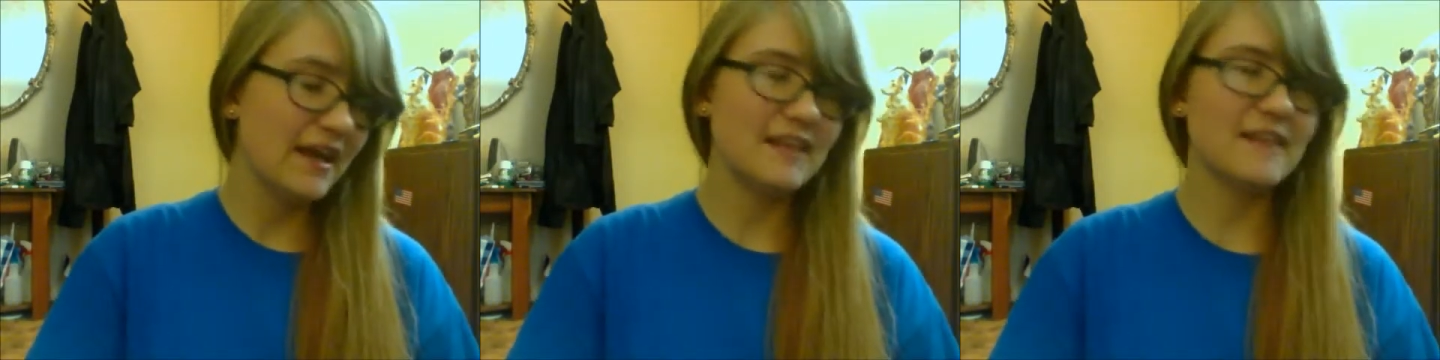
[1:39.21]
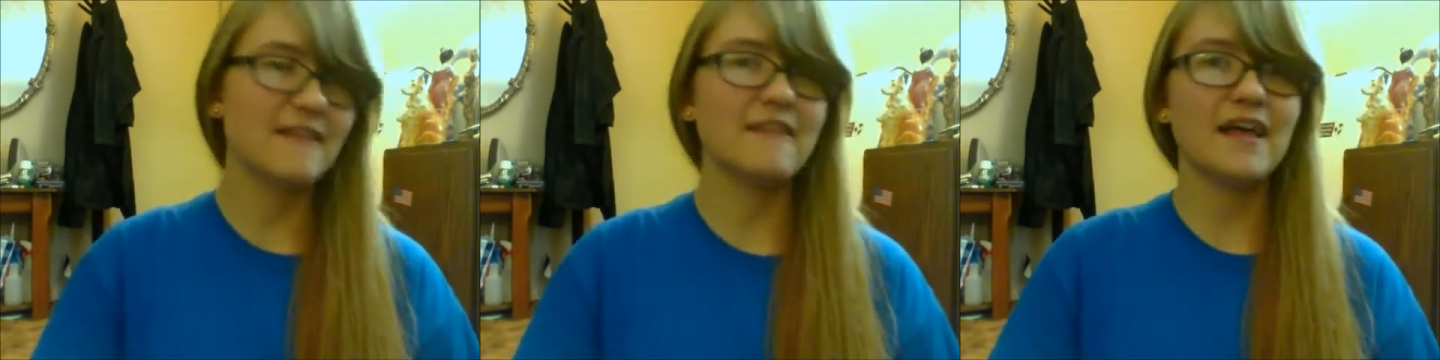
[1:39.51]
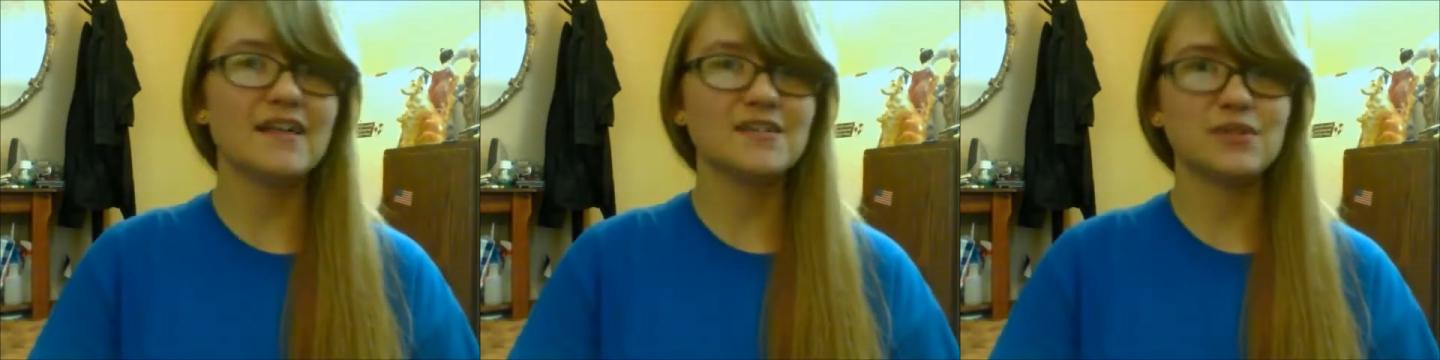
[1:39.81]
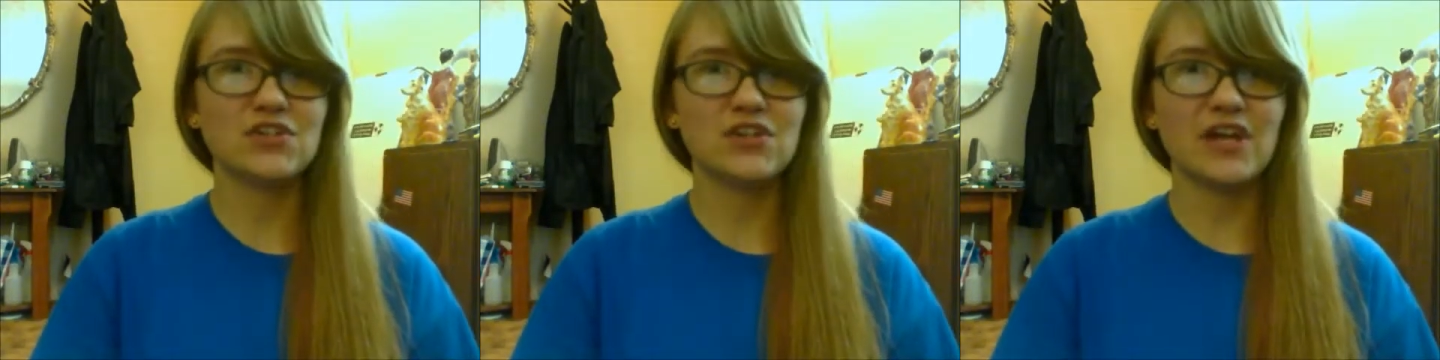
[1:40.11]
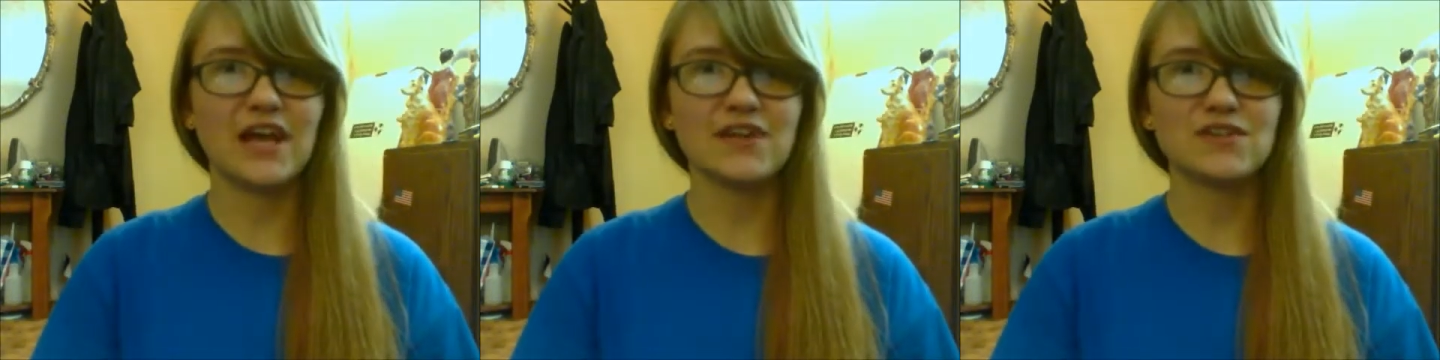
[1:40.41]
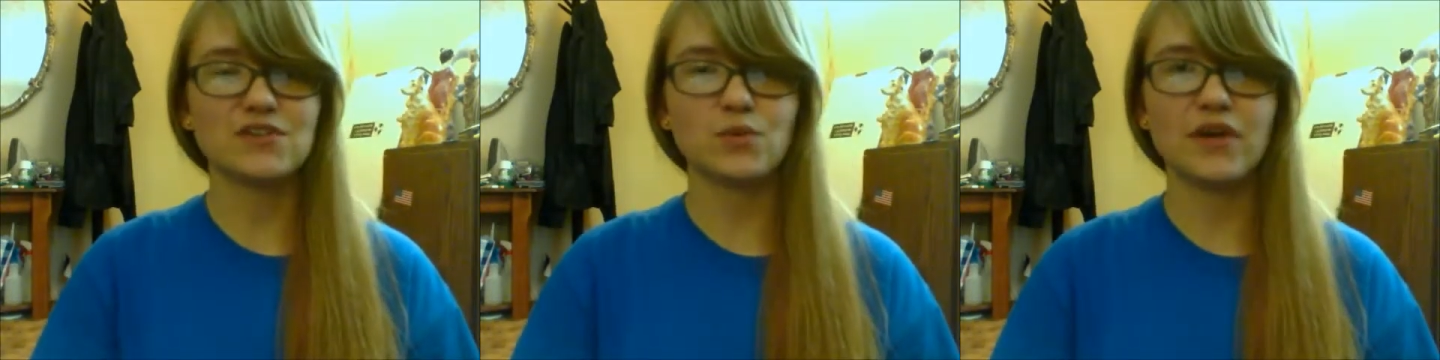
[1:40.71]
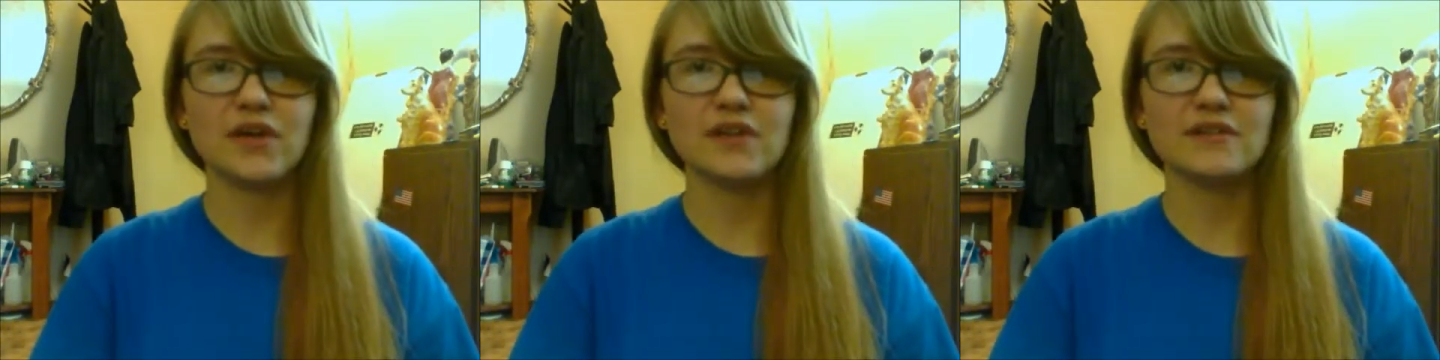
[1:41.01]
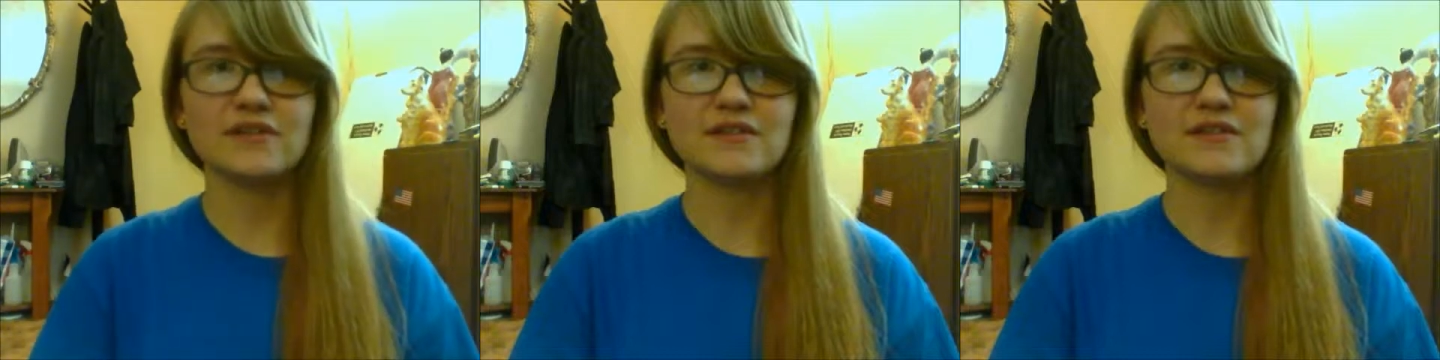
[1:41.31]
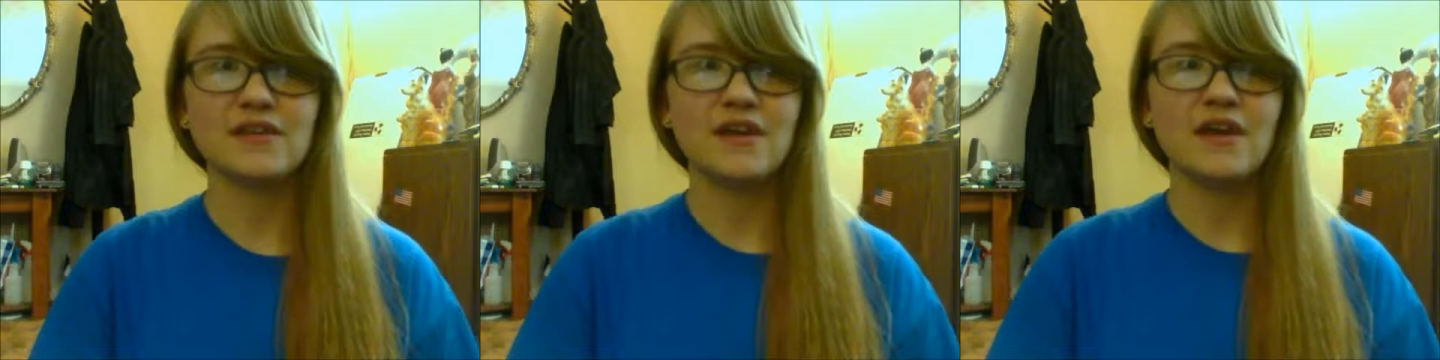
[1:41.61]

And then the last question I asked was